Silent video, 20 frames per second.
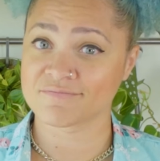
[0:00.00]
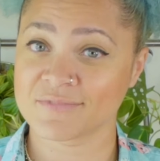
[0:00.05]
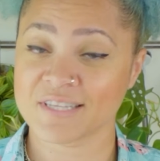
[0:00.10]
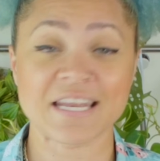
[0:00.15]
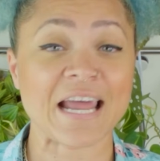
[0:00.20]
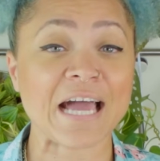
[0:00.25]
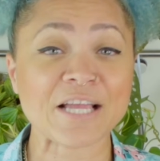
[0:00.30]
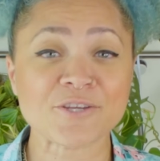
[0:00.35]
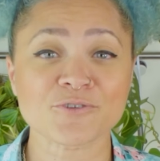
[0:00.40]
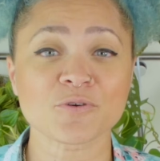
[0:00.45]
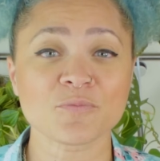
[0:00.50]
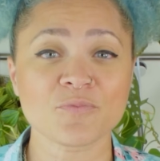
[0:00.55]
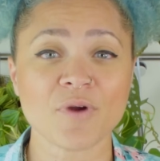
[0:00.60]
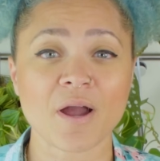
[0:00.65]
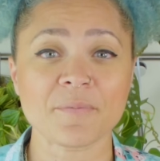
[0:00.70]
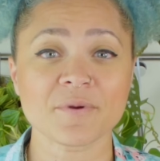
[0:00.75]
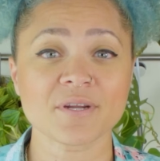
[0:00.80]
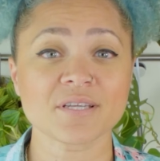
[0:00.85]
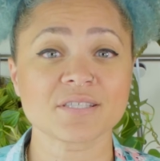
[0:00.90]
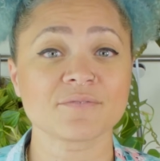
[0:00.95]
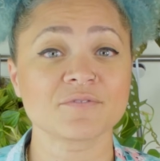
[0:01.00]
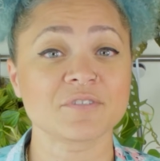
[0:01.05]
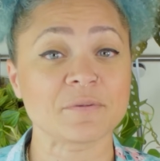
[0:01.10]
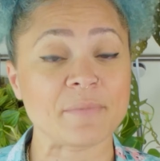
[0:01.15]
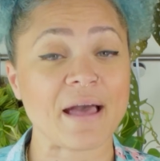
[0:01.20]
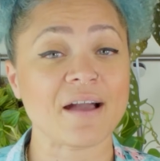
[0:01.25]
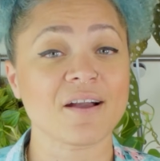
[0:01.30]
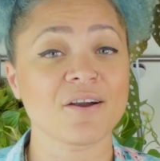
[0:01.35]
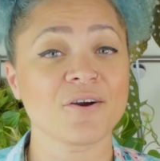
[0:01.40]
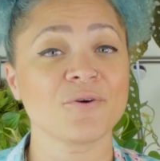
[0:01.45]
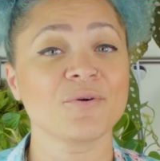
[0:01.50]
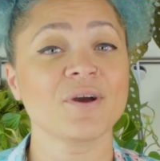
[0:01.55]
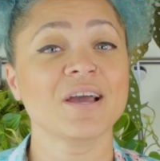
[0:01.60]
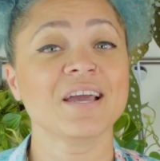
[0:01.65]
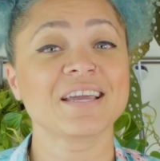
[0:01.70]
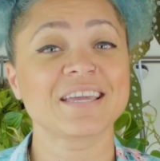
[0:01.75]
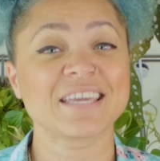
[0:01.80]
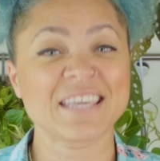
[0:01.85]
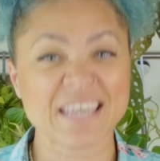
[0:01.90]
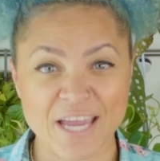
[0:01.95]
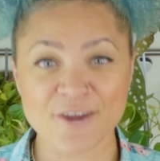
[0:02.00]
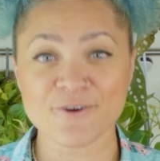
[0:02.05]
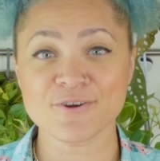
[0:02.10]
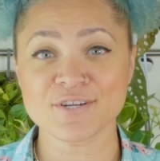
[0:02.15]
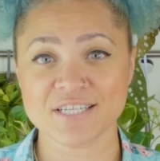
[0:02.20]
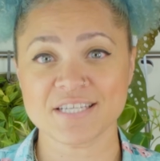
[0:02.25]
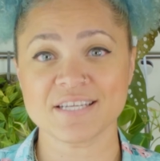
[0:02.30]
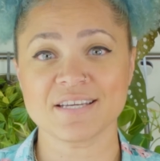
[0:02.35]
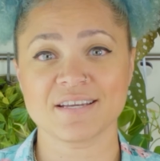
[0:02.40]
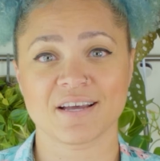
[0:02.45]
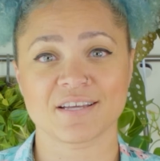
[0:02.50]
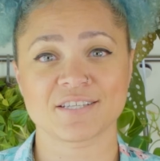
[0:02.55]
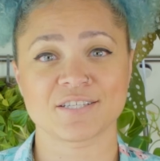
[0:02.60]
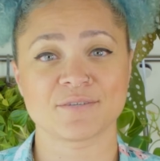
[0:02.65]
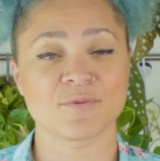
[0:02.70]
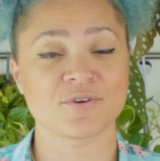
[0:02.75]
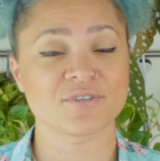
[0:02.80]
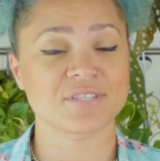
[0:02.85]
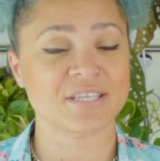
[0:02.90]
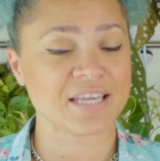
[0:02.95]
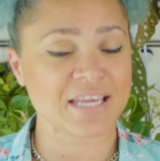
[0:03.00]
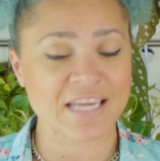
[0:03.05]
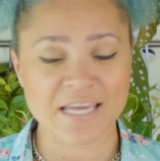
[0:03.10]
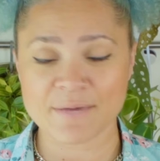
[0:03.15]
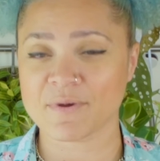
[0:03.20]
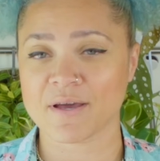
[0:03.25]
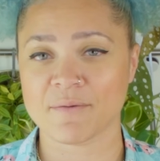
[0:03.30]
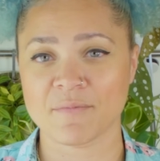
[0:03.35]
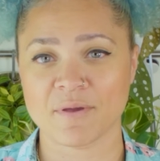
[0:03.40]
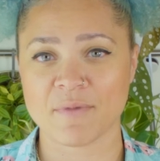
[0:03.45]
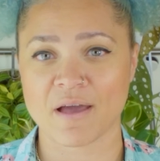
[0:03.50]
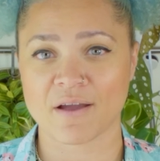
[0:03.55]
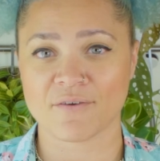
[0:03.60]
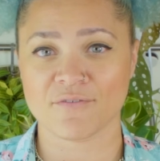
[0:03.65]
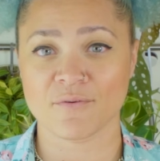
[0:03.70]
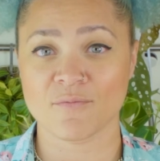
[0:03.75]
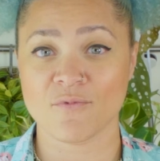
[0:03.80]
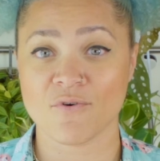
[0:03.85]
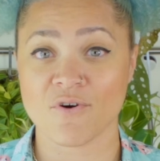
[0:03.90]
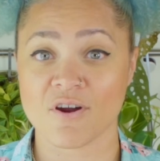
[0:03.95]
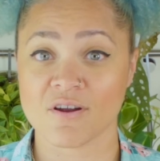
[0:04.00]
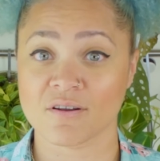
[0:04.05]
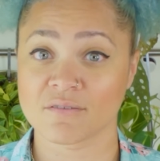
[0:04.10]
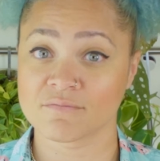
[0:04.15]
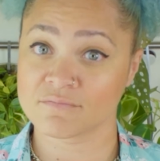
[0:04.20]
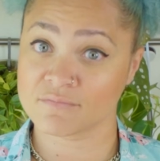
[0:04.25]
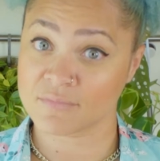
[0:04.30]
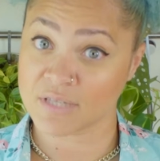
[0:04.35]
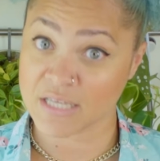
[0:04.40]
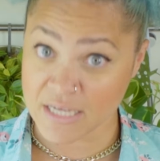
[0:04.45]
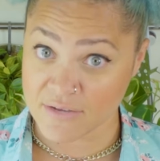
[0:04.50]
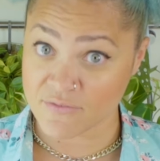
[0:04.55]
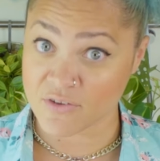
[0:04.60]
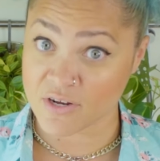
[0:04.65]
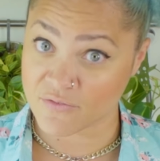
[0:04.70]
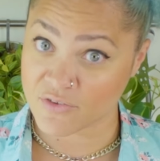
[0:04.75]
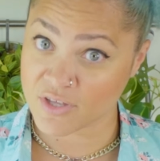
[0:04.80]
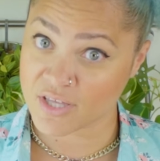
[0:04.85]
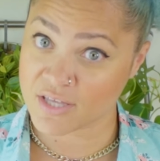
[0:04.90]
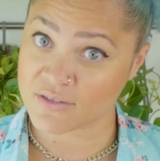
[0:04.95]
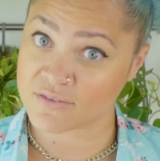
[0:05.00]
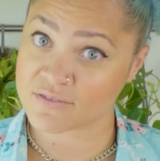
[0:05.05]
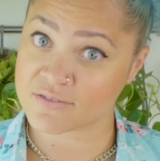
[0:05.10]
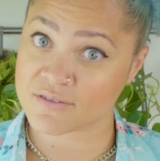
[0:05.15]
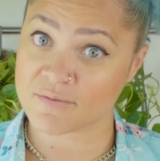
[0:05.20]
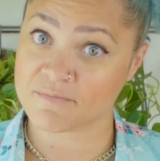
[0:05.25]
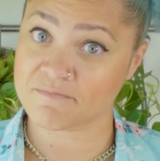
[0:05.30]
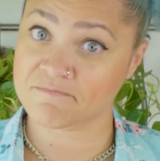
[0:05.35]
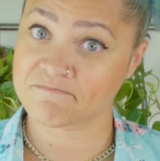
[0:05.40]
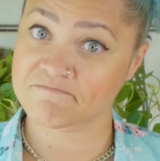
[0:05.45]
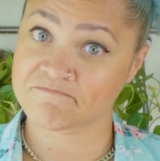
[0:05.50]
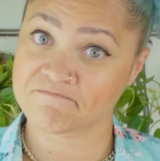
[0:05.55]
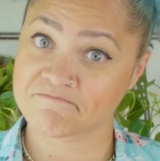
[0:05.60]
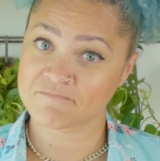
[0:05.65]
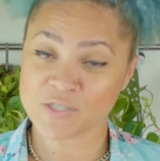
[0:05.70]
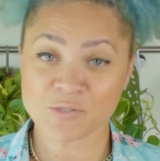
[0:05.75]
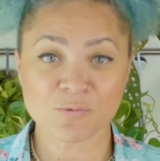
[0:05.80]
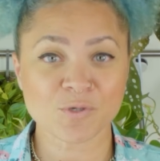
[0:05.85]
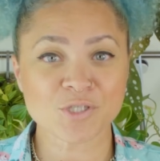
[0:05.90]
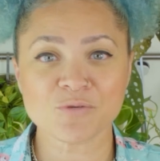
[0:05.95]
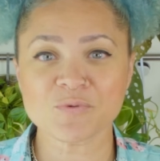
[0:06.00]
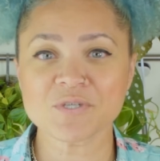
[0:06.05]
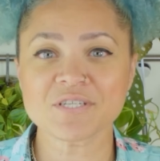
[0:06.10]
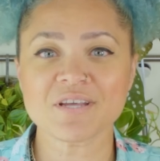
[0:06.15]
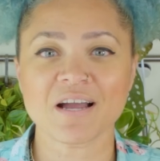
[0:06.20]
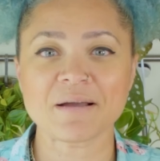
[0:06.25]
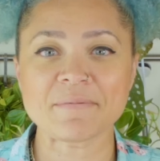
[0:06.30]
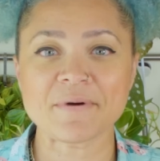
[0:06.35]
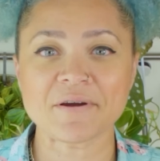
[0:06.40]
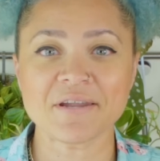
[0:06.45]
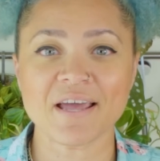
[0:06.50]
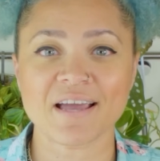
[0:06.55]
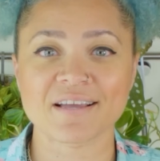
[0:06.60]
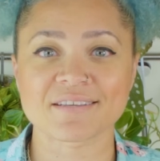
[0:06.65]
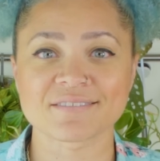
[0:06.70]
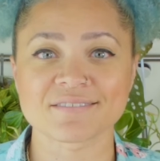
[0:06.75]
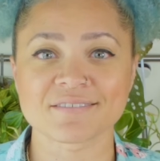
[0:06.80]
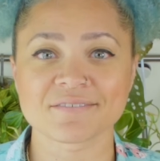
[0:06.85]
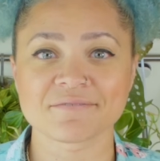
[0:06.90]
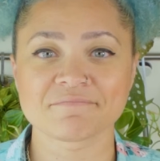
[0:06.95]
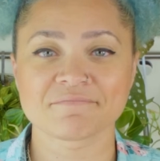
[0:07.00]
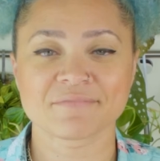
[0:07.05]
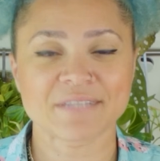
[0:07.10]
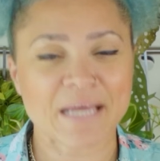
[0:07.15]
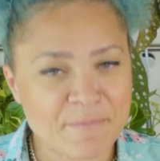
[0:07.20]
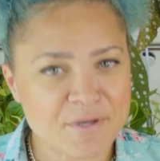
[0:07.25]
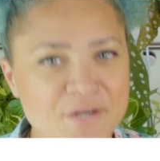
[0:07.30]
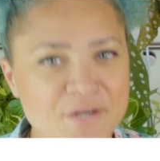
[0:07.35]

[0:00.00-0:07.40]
The natural properties of tobacco guarantee customers keep coming back for more, even if it kills them. So what should we talk about next? Let